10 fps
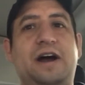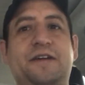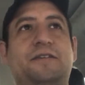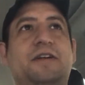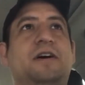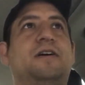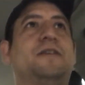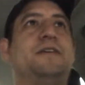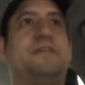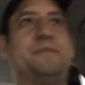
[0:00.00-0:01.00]
I don't
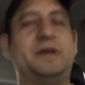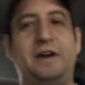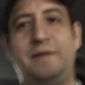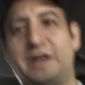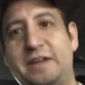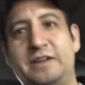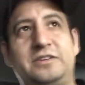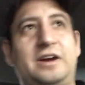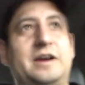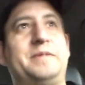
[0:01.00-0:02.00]
know if I'm not gonna
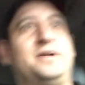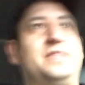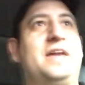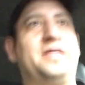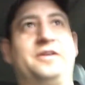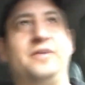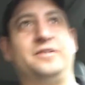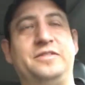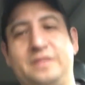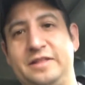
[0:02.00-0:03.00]
talk about that other
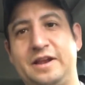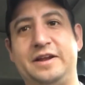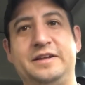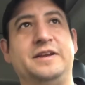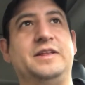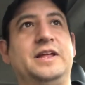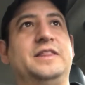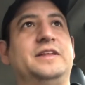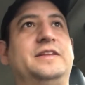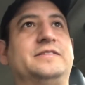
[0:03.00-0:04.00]
thing that I did
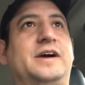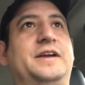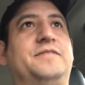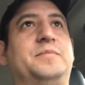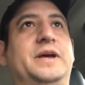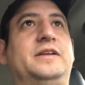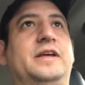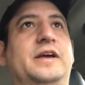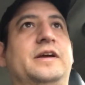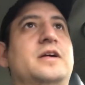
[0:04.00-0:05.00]
in the design of the big
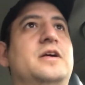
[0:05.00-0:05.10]
dig.